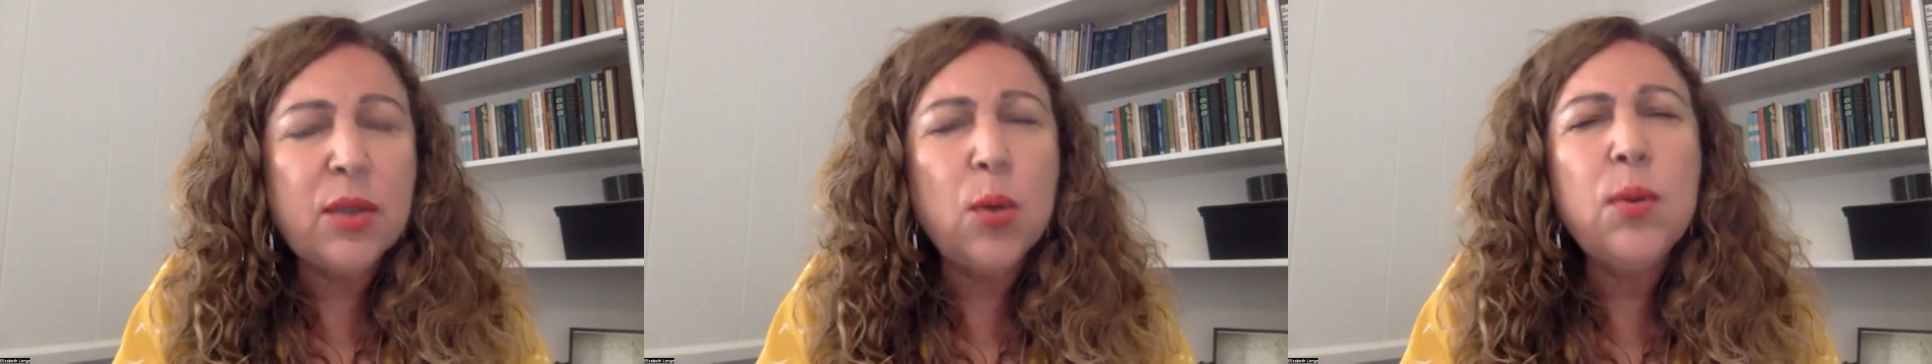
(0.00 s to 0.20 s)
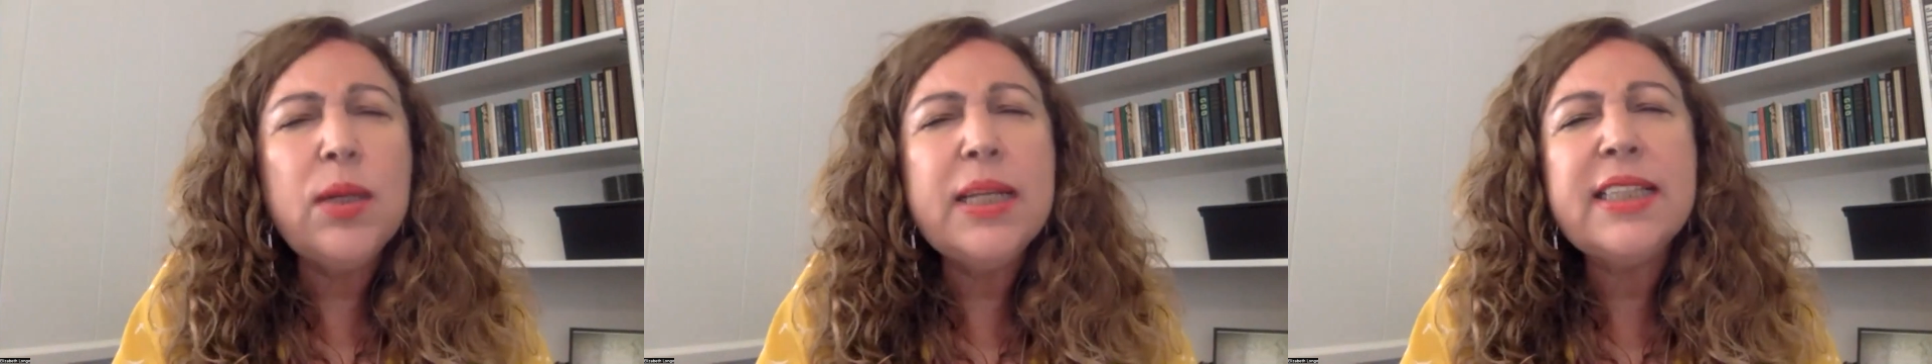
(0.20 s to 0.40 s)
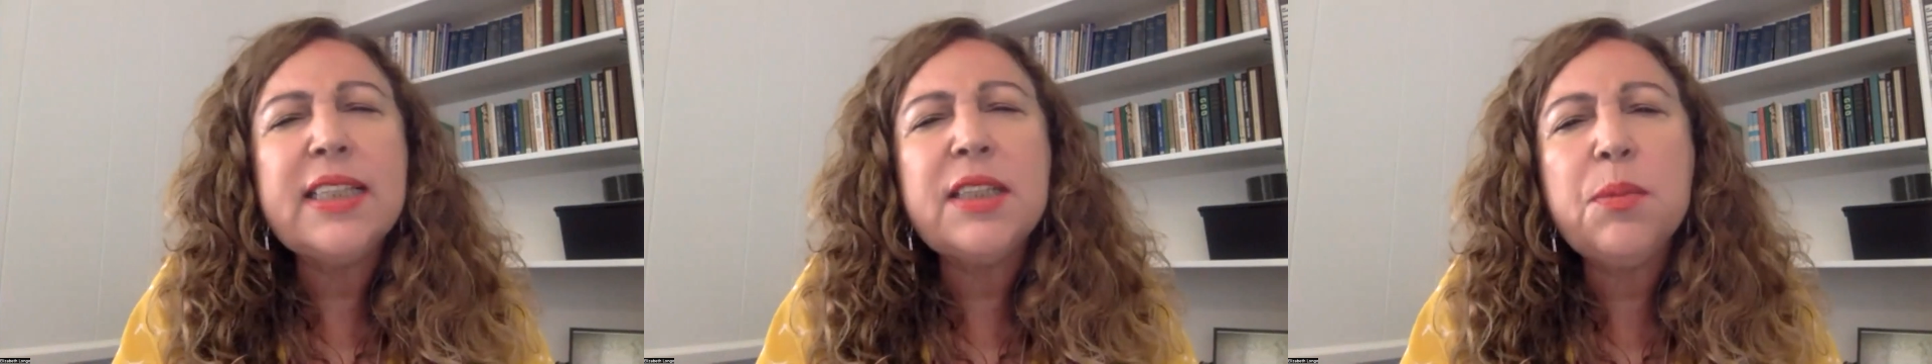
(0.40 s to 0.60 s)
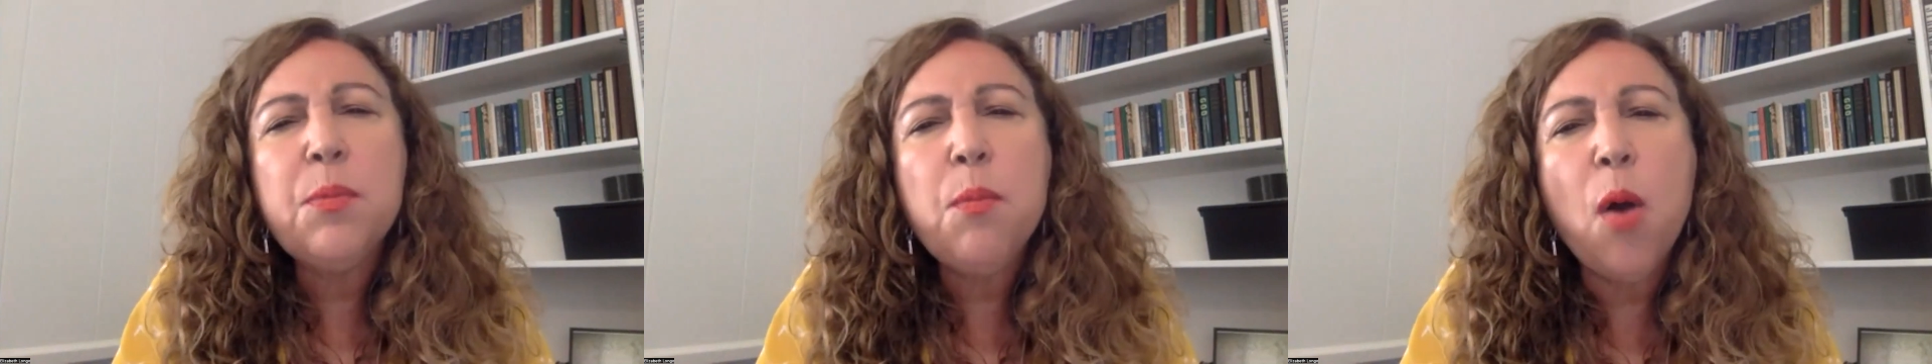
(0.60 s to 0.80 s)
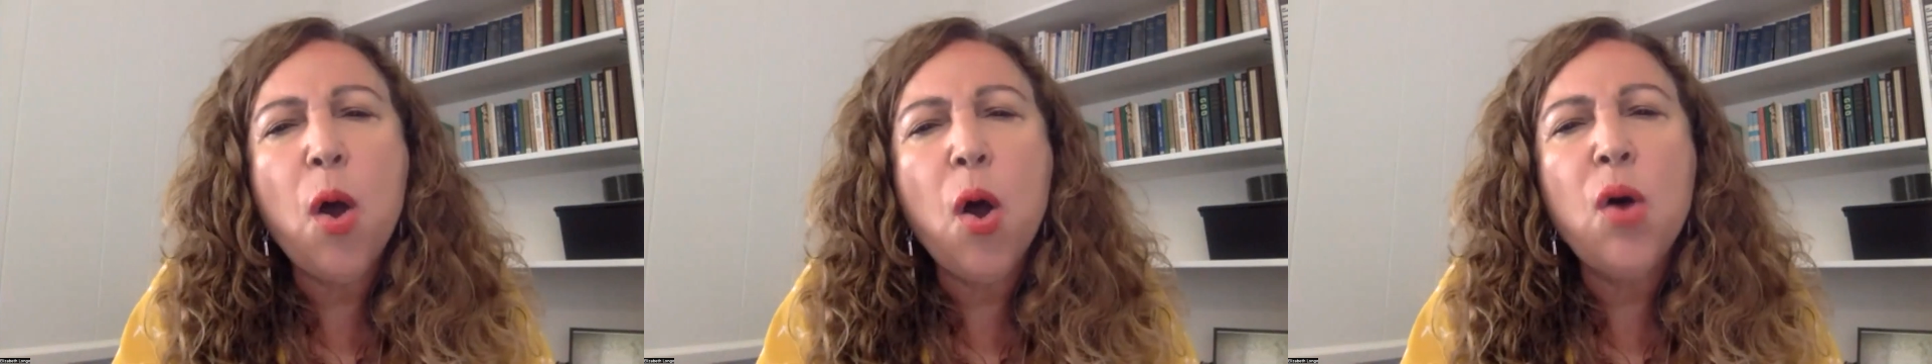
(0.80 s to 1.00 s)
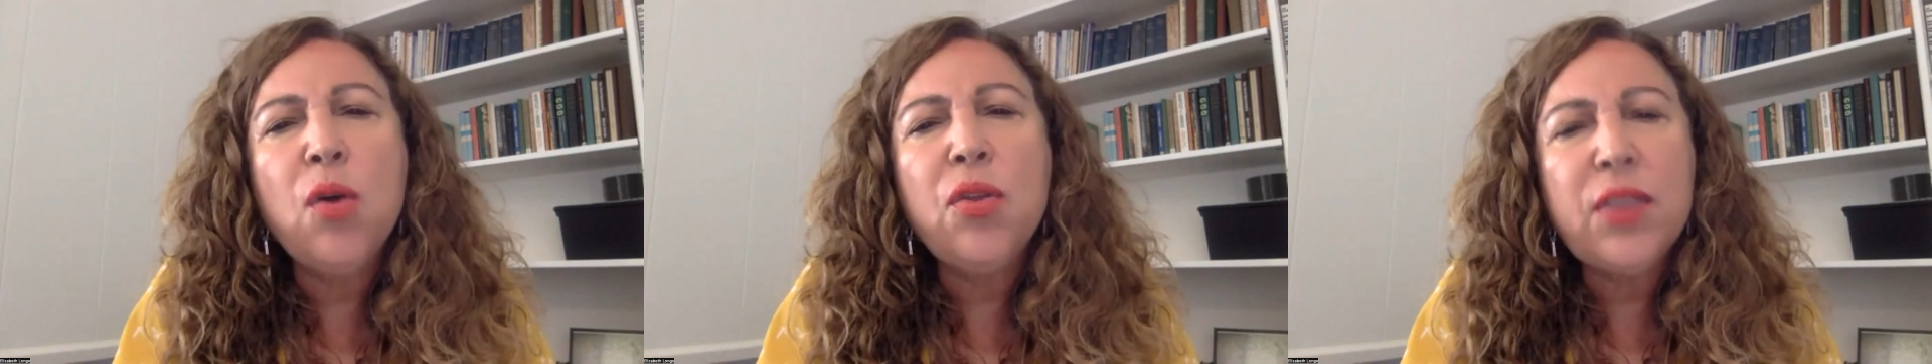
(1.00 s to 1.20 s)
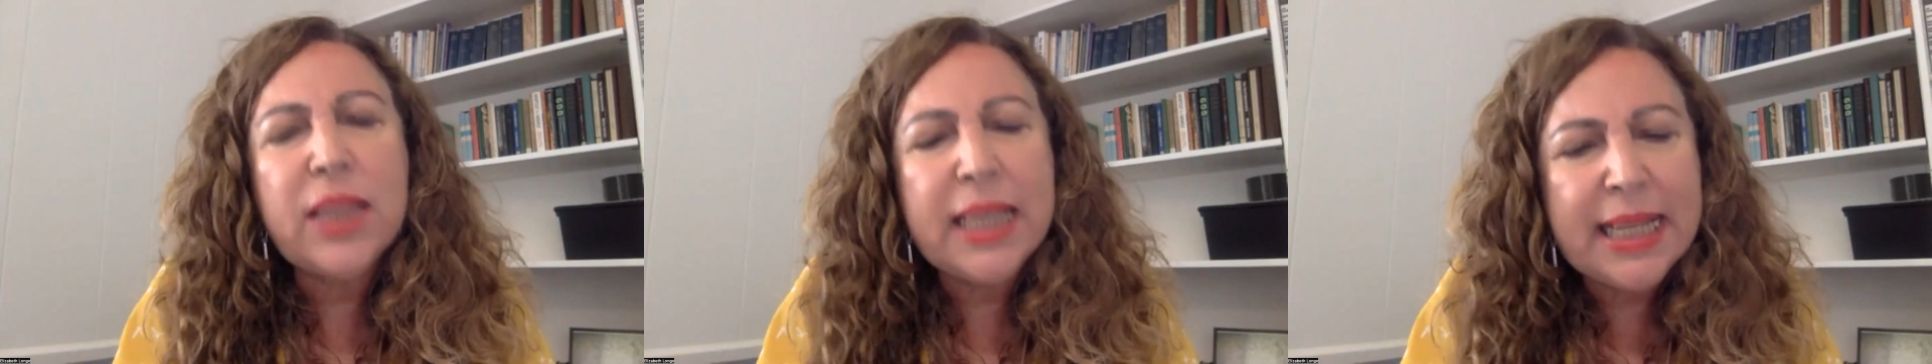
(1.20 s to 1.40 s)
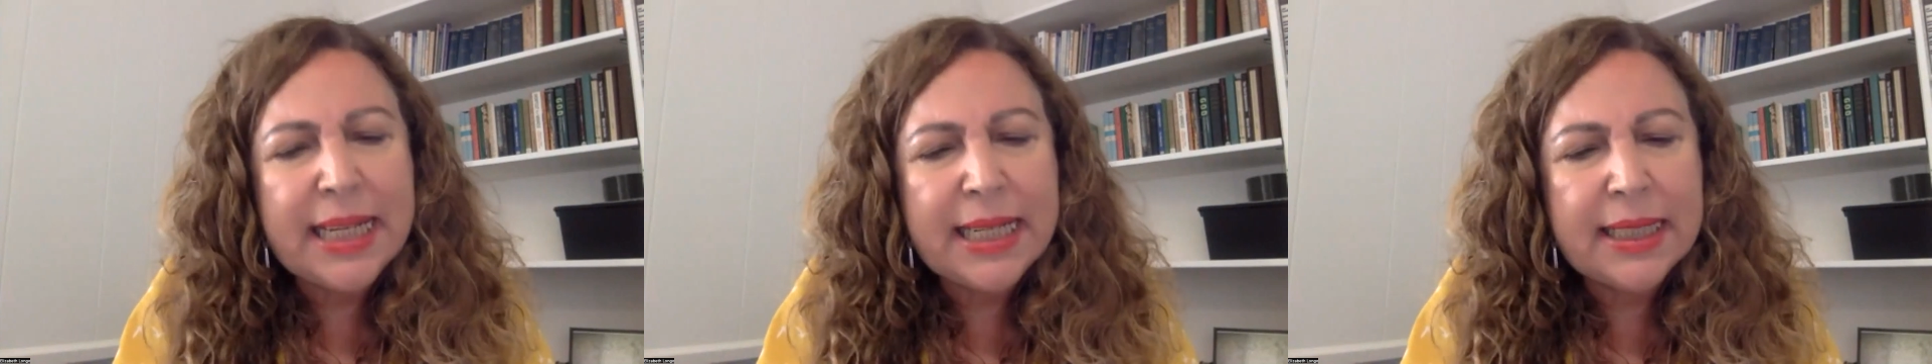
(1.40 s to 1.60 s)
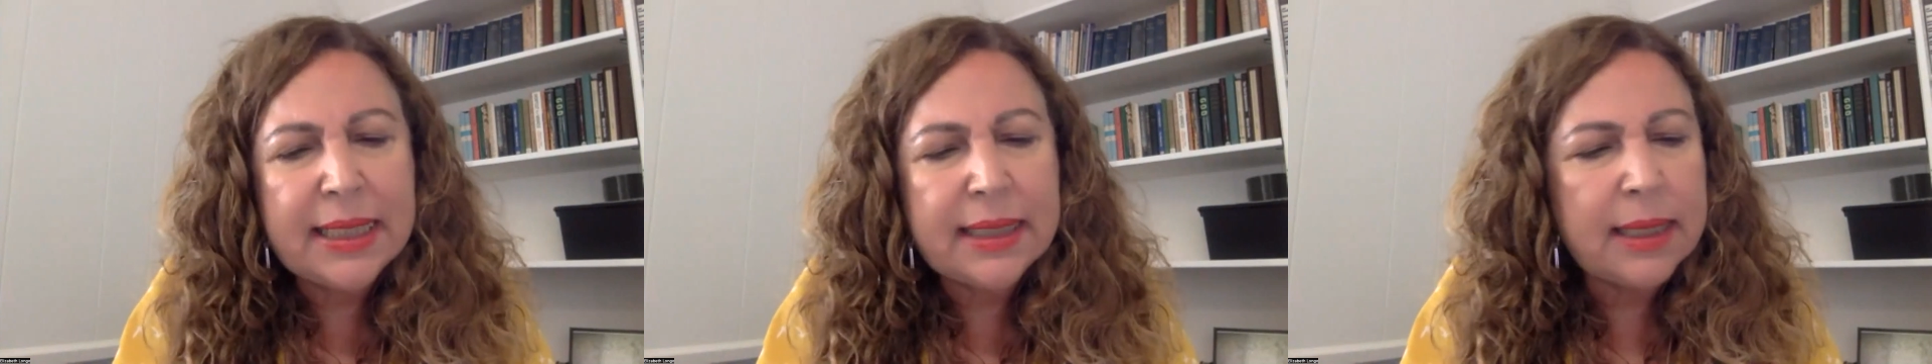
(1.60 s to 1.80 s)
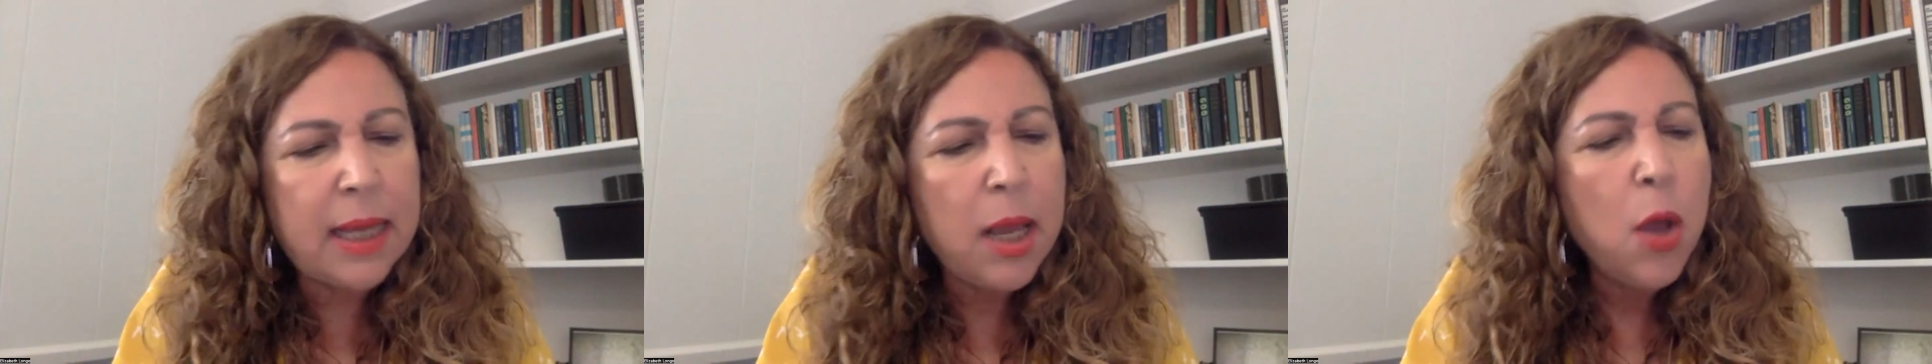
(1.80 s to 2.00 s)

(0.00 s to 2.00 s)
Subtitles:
only small things